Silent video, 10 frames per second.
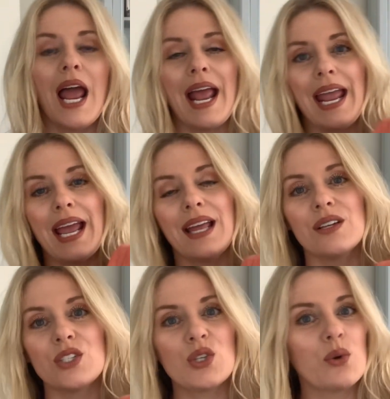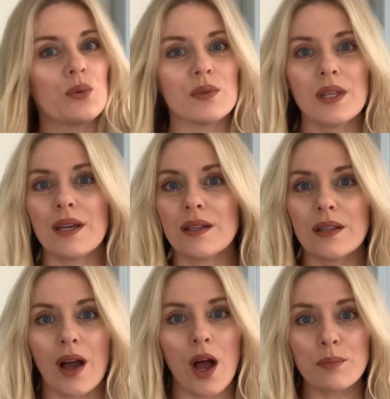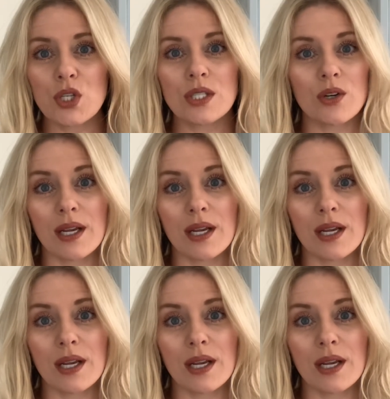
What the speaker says: And so the options are